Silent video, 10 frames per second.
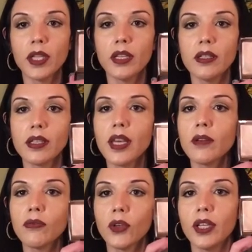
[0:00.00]
because I had
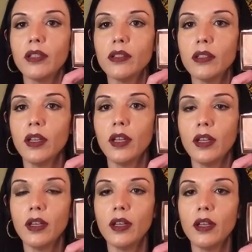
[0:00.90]
a friend
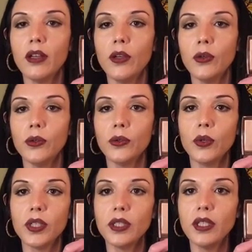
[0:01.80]

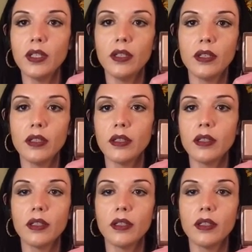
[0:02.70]
who didn't